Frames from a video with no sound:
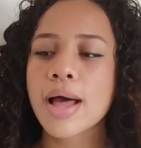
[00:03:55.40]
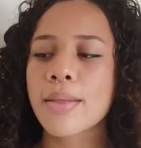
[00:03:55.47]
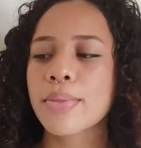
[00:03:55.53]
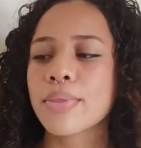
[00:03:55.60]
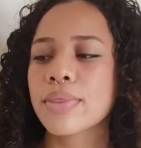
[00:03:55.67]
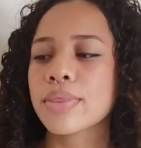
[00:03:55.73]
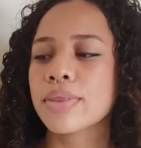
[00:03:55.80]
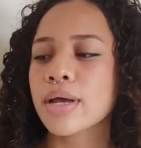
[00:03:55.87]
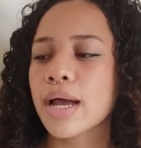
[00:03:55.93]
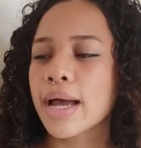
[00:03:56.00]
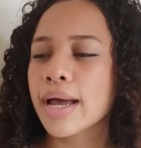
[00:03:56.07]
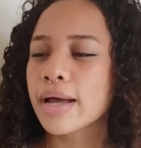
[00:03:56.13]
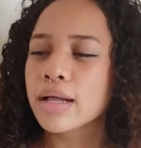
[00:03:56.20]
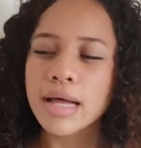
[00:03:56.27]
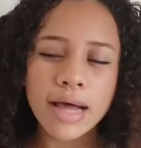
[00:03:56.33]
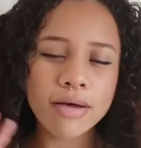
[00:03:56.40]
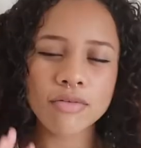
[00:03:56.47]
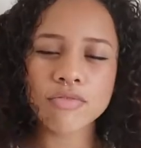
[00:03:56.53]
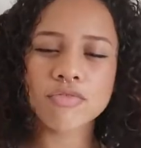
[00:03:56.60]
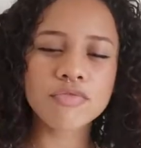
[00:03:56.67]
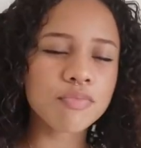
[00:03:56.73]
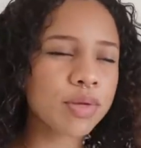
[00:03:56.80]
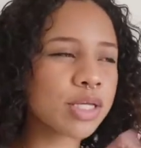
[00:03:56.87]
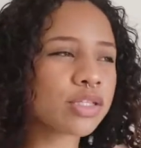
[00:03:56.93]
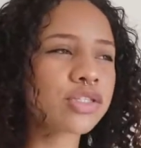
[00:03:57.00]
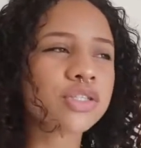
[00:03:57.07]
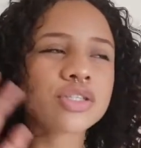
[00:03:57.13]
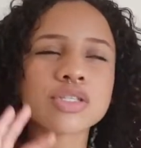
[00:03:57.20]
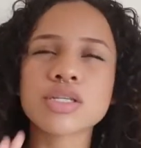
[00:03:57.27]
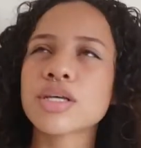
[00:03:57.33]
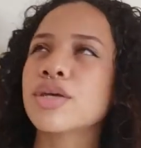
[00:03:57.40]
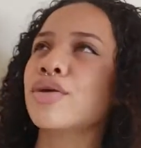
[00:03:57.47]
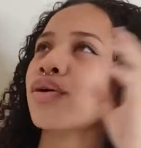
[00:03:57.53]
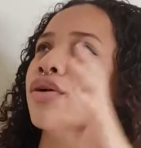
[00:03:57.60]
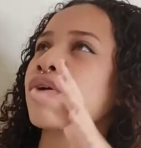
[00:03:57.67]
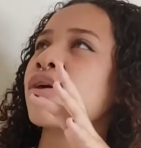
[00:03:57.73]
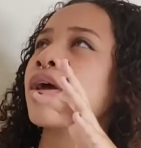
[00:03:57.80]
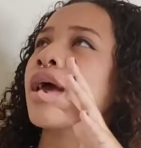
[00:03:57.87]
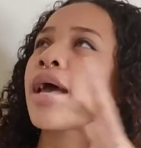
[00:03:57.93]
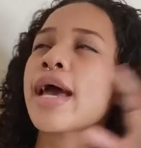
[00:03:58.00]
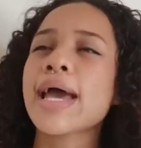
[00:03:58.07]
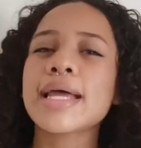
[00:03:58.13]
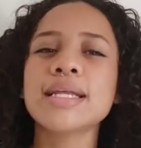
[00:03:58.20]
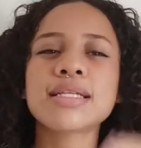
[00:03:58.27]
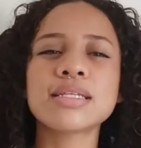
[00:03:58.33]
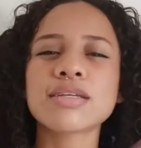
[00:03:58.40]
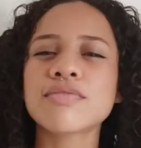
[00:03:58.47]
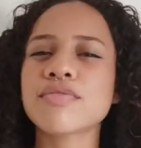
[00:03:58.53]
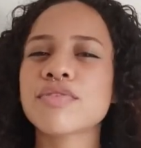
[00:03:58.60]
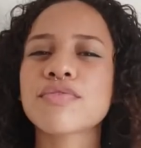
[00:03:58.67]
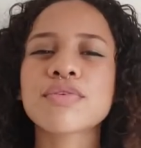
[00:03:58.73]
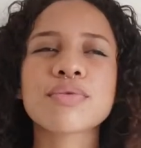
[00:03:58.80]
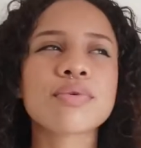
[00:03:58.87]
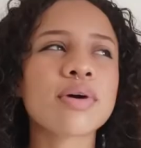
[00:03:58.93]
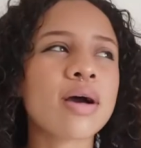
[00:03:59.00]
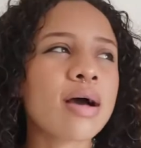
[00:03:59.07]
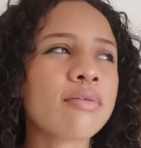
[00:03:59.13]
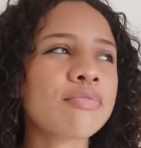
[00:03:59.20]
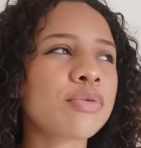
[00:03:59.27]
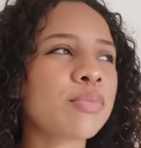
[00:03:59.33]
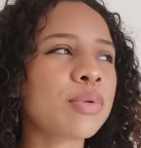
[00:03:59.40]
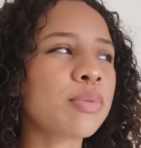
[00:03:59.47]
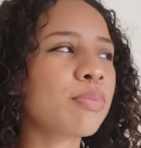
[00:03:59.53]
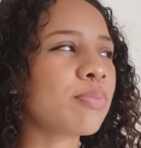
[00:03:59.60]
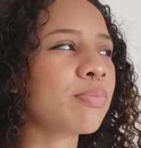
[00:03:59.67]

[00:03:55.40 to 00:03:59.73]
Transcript: And I'll have pictures here. Editing Vyvy will have to be